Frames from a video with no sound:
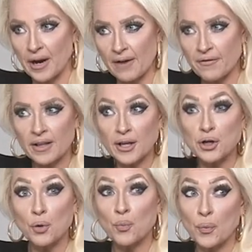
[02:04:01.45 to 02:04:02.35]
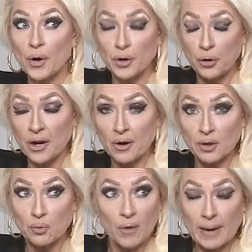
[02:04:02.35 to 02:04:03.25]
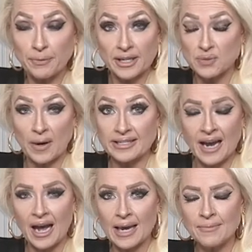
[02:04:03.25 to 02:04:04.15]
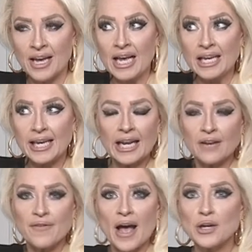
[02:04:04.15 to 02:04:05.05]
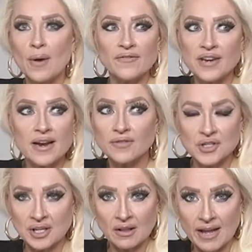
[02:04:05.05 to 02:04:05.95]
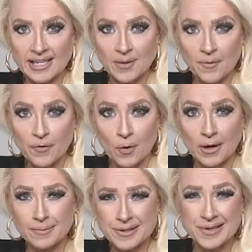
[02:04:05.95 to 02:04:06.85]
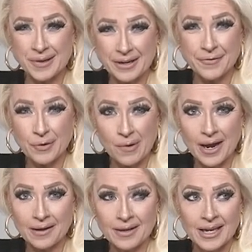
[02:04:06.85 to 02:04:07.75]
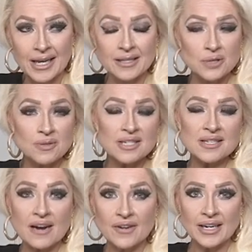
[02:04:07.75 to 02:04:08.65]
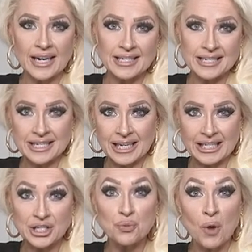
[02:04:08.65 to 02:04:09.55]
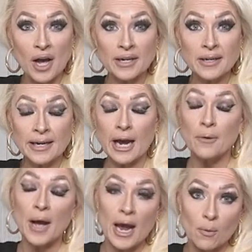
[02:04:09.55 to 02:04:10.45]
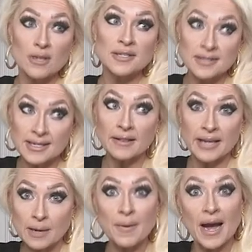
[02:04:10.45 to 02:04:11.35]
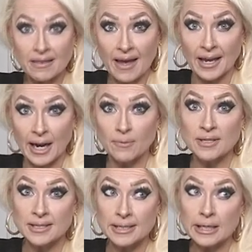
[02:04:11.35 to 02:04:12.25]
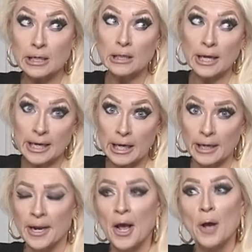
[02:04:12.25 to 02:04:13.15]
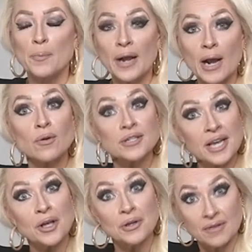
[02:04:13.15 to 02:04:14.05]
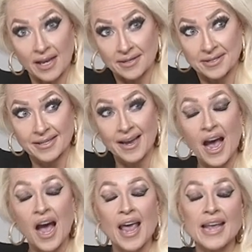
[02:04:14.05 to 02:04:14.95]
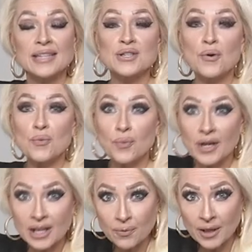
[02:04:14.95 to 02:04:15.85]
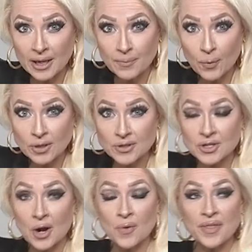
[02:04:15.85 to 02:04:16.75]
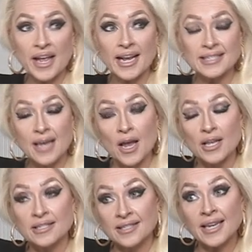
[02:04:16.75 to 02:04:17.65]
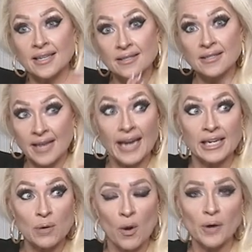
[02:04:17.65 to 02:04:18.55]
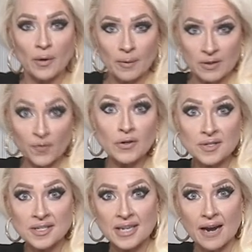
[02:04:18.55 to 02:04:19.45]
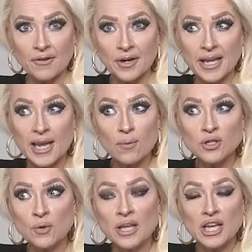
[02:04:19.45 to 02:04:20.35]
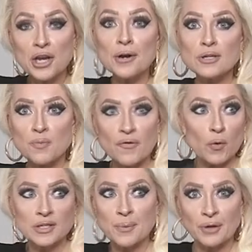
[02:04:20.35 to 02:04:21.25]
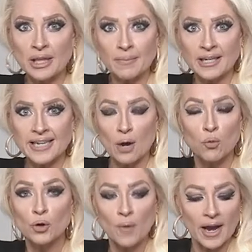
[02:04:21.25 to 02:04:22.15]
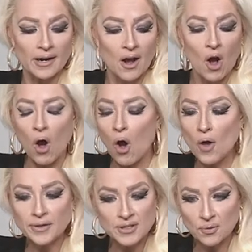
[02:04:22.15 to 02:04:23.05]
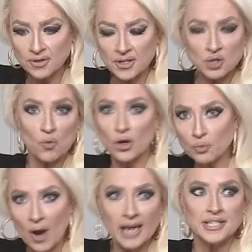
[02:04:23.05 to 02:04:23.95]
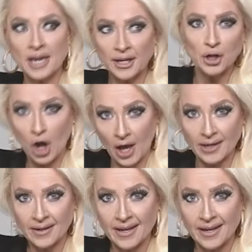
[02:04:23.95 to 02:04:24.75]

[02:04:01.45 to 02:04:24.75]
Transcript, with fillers: I feel like you're you're here at the right place, right time, getting a value I've never seen the likes of before, and I've been selling it for a while. This was discovered in nineteen ninety-one. Now, I wasn't selling it back then. I was still a kid. But I will tell you this. It's a really, really important stone that has, since ninety-one, when it was first discovered, it was only years before it was completely mined out worldwide. All the sources worldwide done and gone.